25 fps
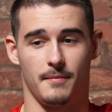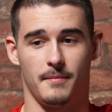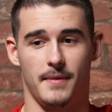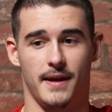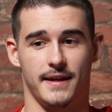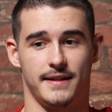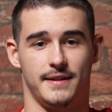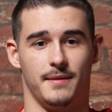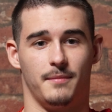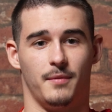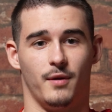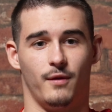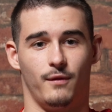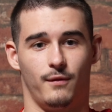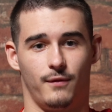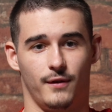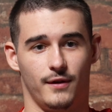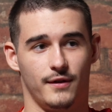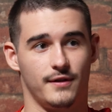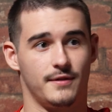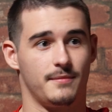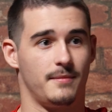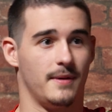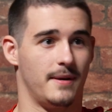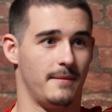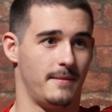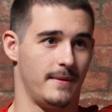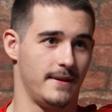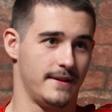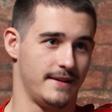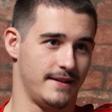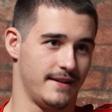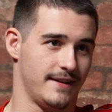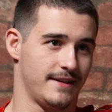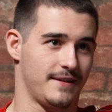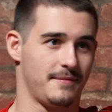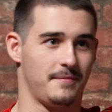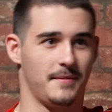best of both worlds, bit of
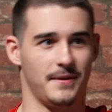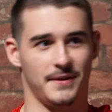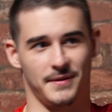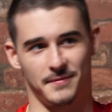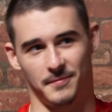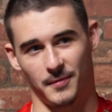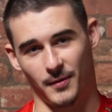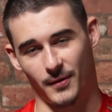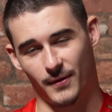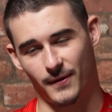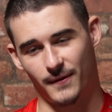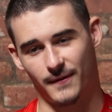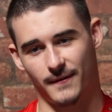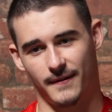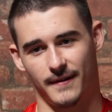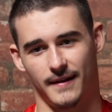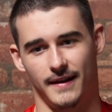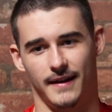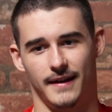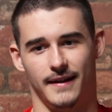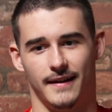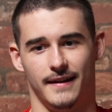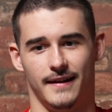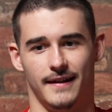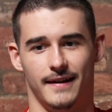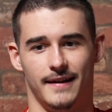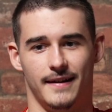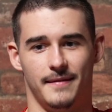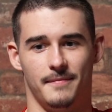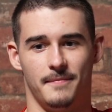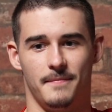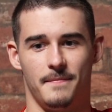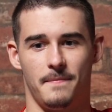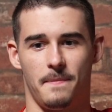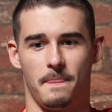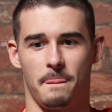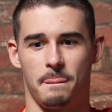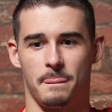business, bit of sport. Yeah,
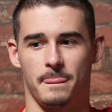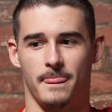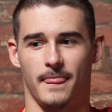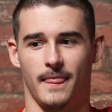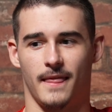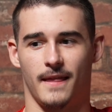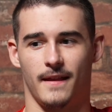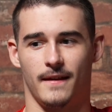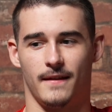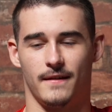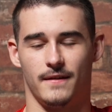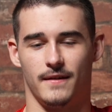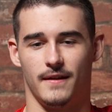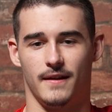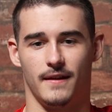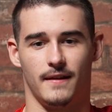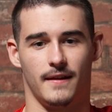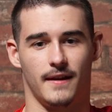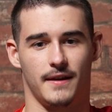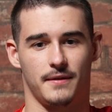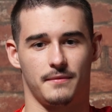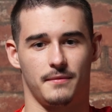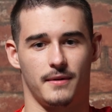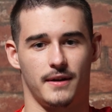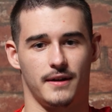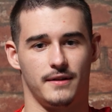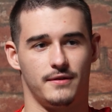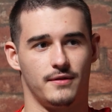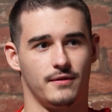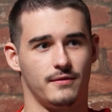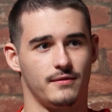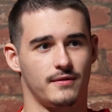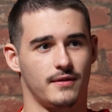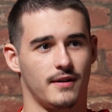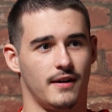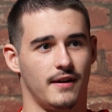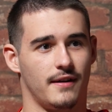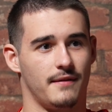that's why I
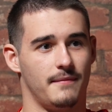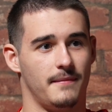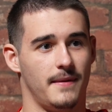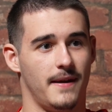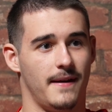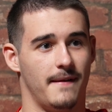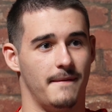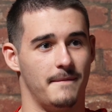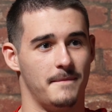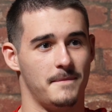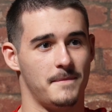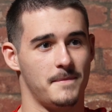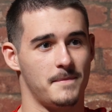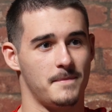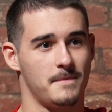chose Cardiff Met.